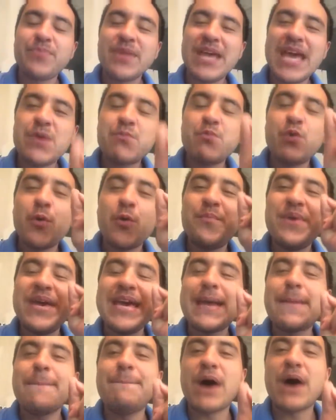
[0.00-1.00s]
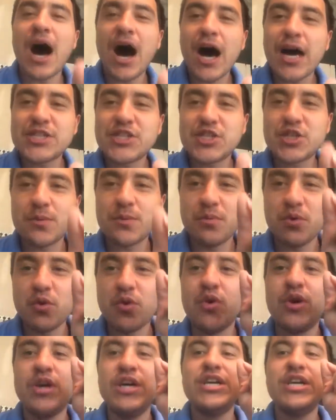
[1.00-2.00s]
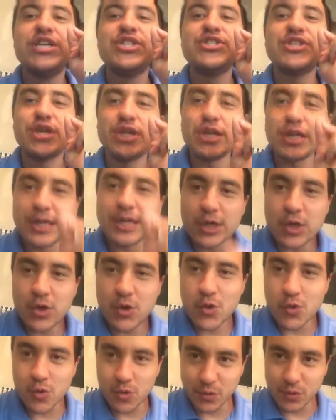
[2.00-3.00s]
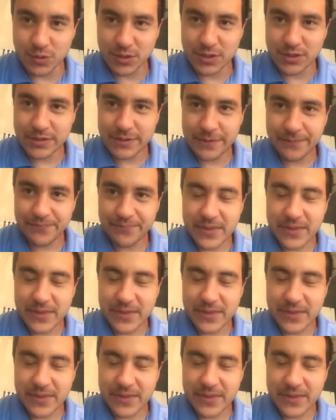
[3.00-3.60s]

It will be impossible to lose.